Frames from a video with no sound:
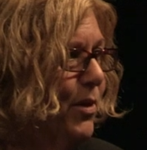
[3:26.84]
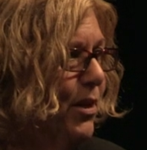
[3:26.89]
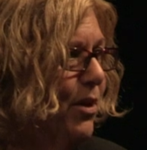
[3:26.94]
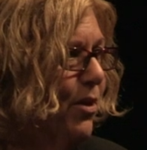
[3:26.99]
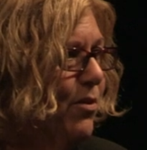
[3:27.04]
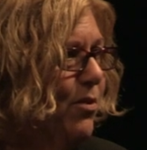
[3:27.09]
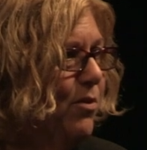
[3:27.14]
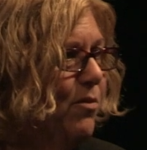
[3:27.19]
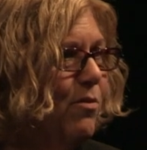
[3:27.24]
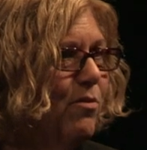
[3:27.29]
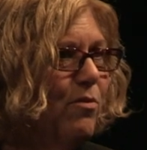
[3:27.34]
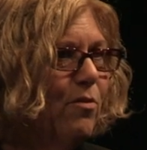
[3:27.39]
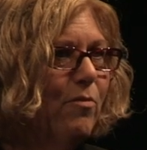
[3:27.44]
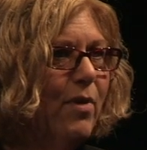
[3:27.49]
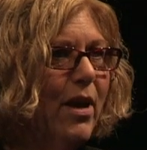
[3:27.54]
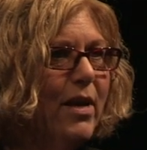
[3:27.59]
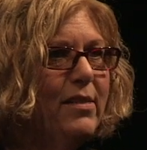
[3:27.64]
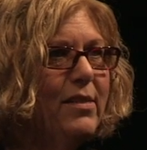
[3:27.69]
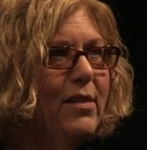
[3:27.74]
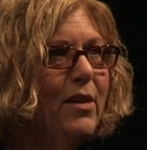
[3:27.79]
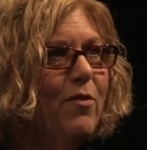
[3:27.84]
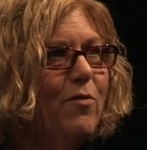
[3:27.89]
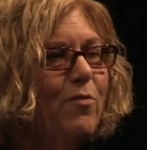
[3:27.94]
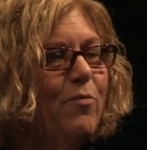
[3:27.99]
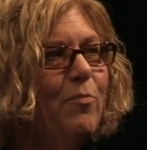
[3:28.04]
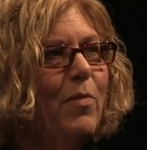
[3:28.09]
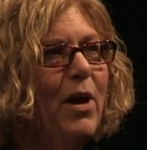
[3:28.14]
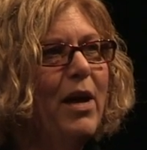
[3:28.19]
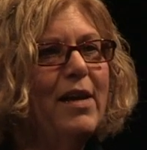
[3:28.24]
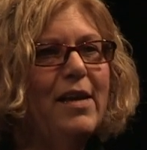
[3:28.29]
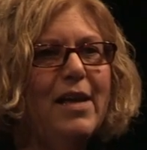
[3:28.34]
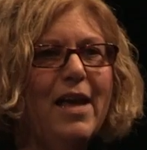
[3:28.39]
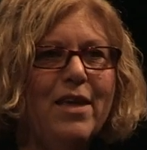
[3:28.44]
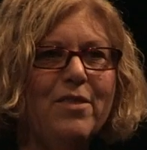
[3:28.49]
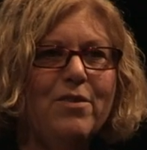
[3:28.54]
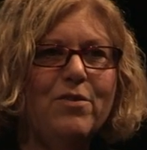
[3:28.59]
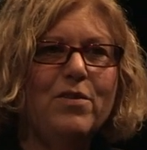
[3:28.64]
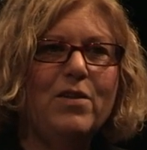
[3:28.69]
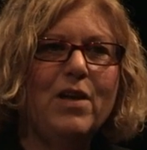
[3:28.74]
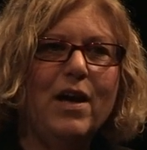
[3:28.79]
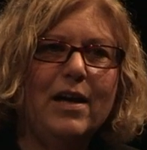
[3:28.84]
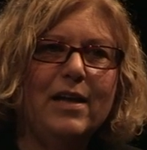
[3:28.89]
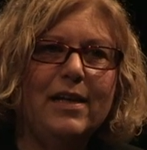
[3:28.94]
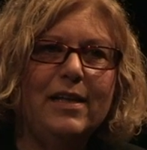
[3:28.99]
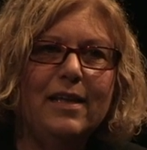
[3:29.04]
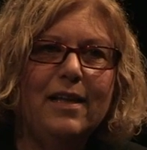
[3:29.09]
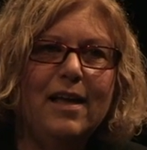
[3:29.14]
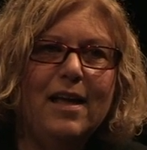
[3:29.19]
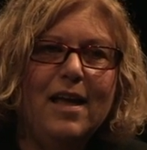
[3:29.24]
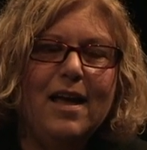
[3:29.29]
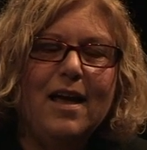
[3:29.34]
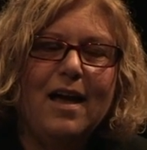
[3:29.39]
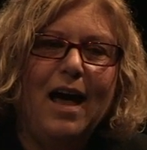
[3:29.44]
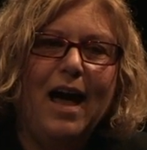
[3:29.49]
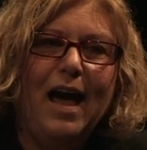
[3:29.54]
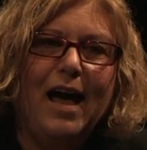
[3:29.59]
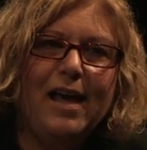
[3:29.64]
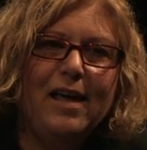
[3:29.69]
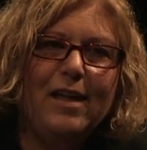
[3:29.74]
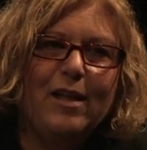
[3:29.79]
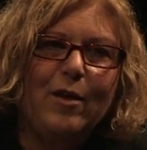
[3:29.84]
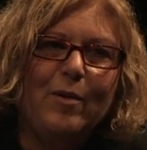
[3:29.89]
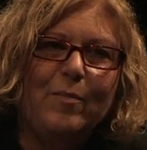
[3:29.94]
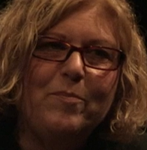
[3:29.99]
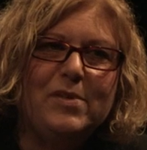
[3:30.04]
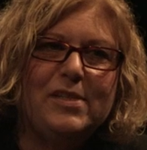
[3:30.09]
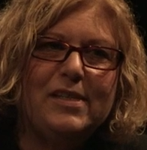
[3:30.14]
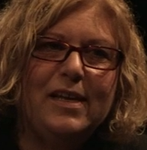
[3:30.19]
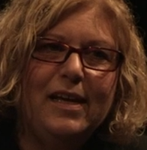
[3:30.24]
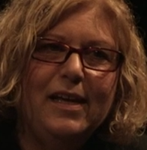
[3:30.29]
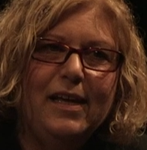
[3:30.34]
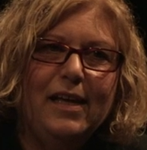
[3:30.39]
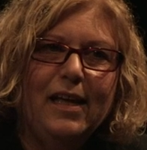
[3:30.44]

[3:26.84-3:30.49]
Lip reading: we go through the rest of my other 9 items.